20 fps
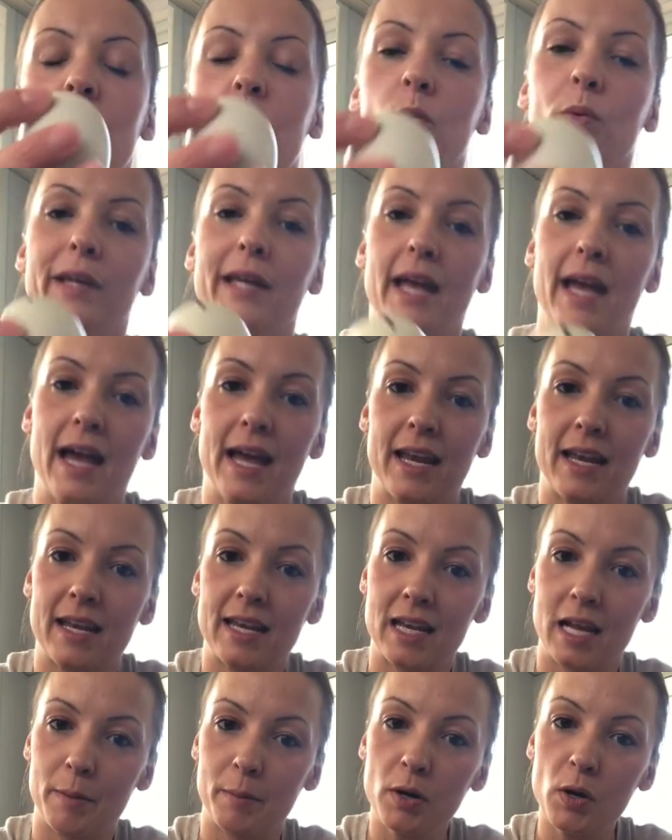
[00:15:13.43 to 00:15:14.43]
We had
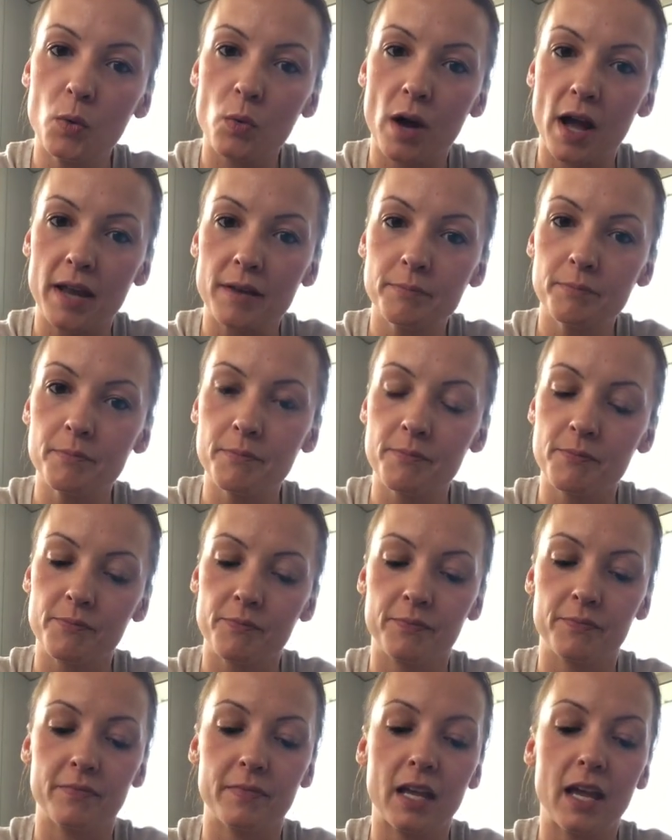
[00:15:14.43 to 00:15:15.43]
number 1
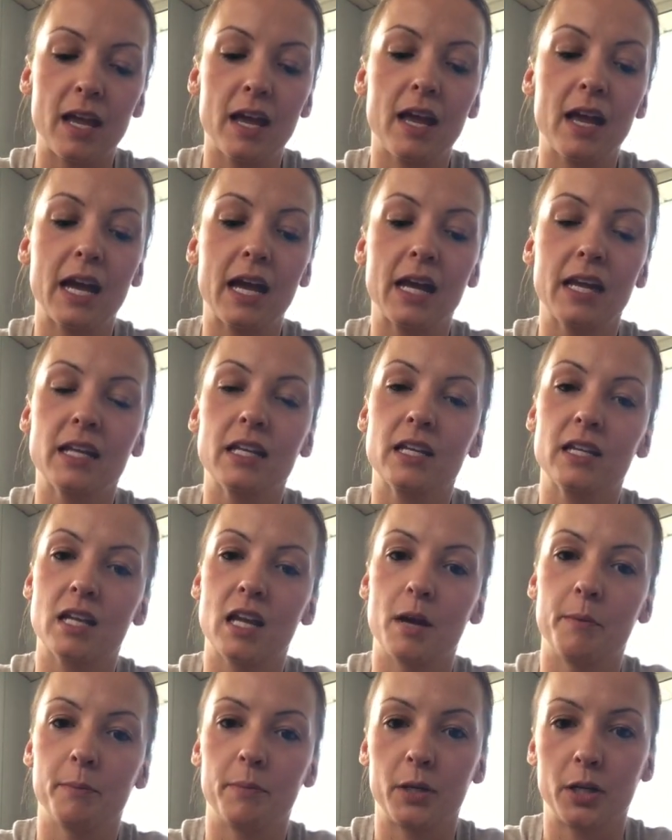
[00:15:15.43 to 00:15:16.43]
and
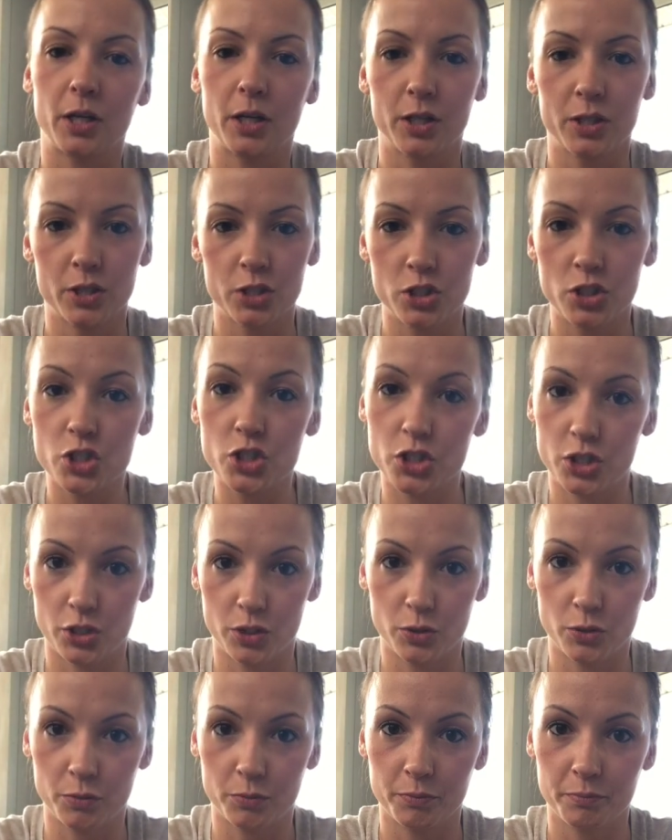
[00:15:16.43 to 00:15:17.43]
number 2.